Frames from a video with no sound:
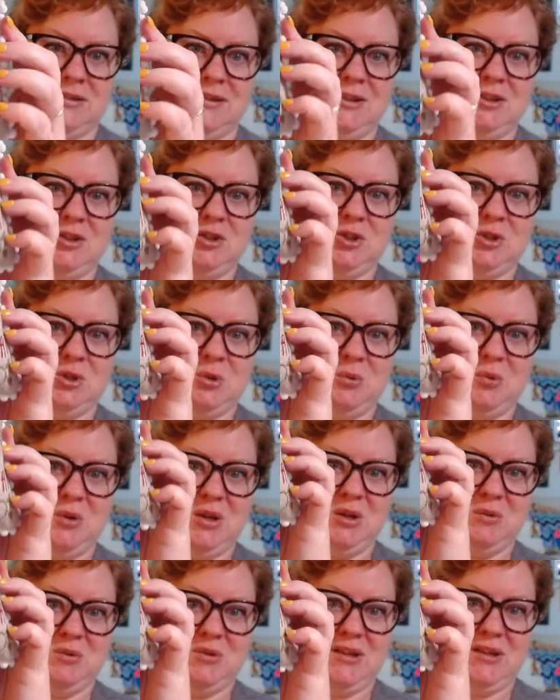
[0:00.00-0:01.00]
He's so
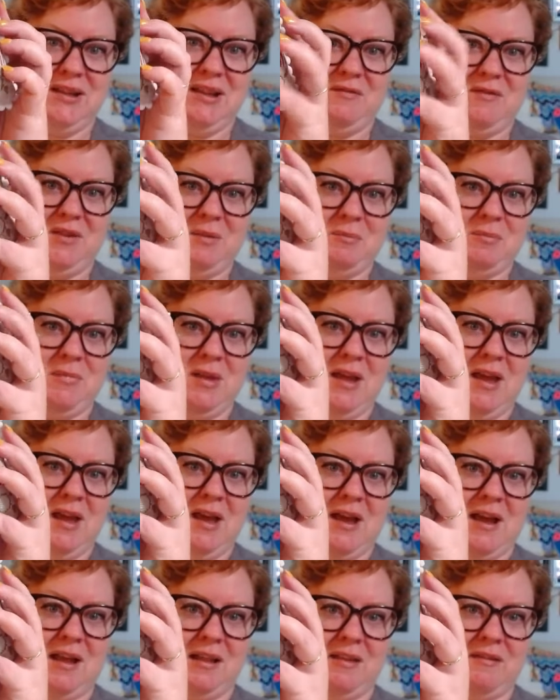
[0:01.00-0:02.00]
cute. I love him.
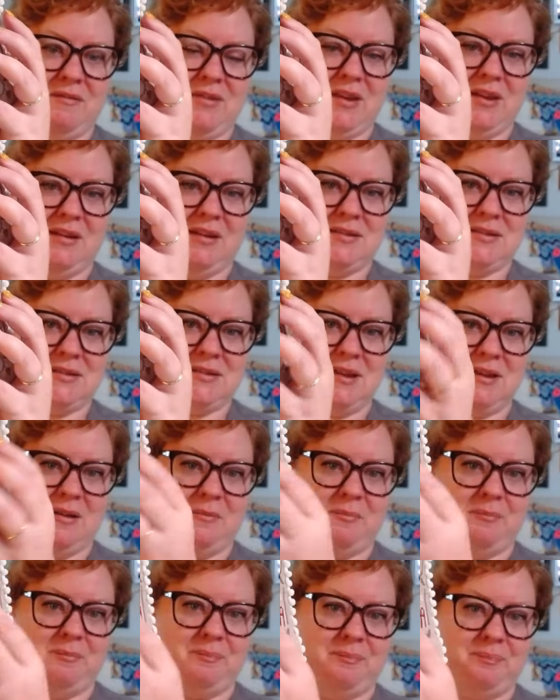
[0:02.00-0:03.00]
I love that it
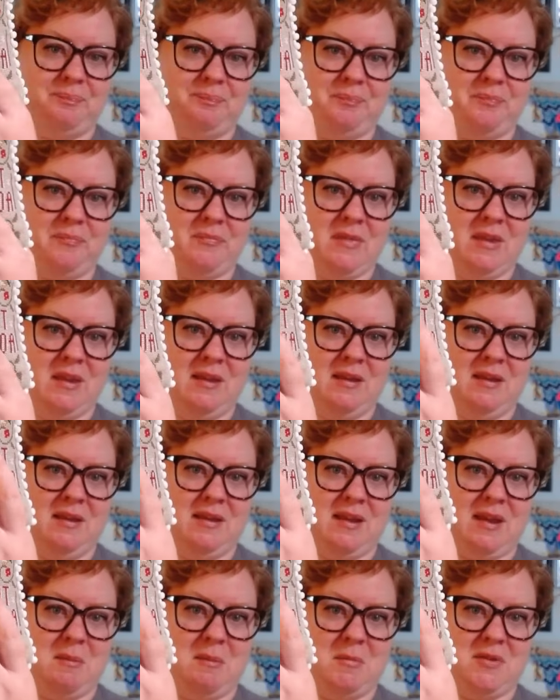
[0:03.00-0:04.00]

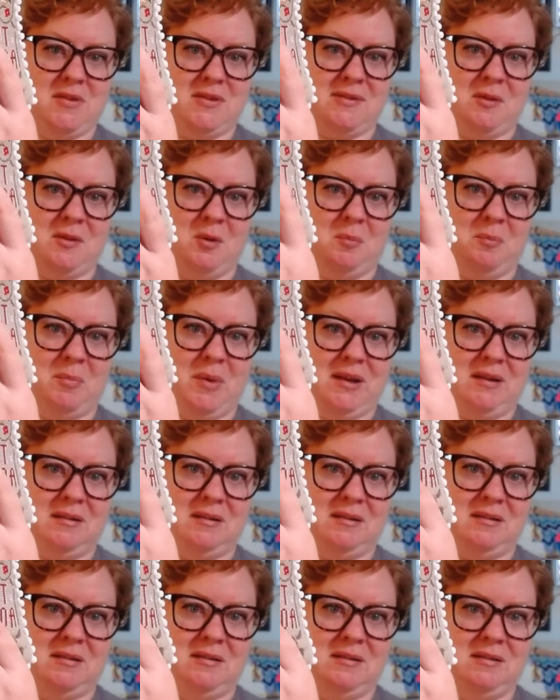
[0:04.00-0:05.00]
came with this little
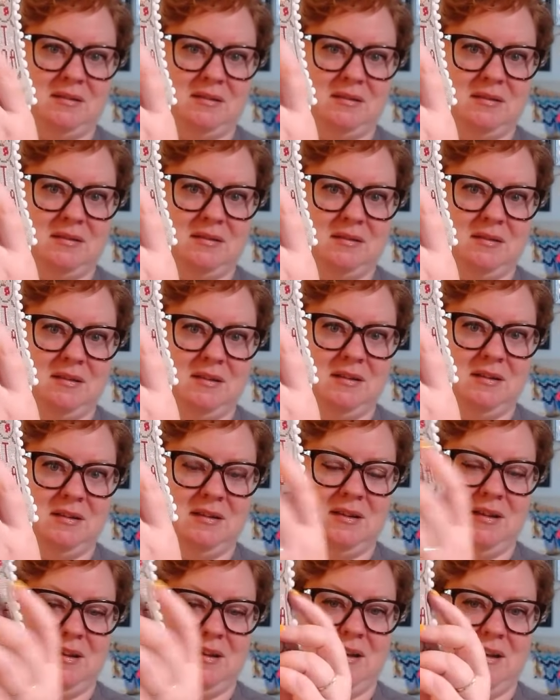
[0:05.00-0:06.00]
button.
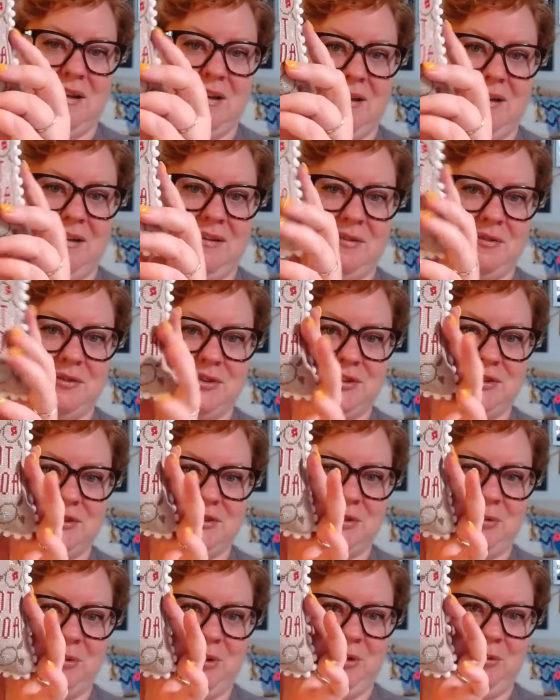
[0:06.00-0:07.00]
It was just
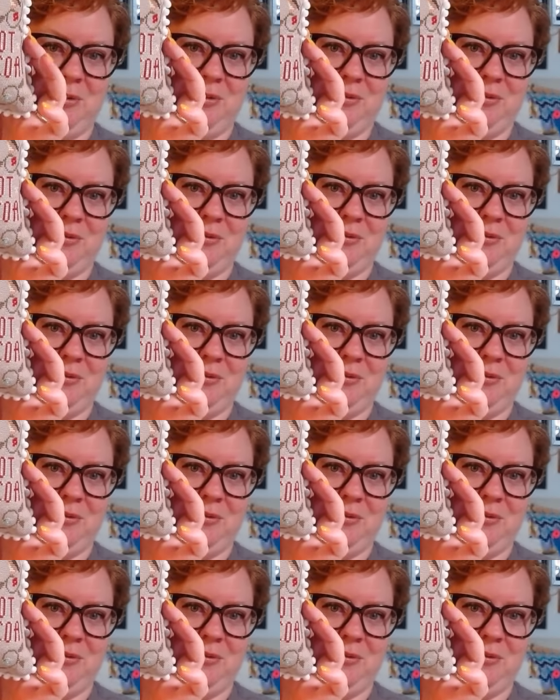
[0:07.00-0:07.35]
so cute.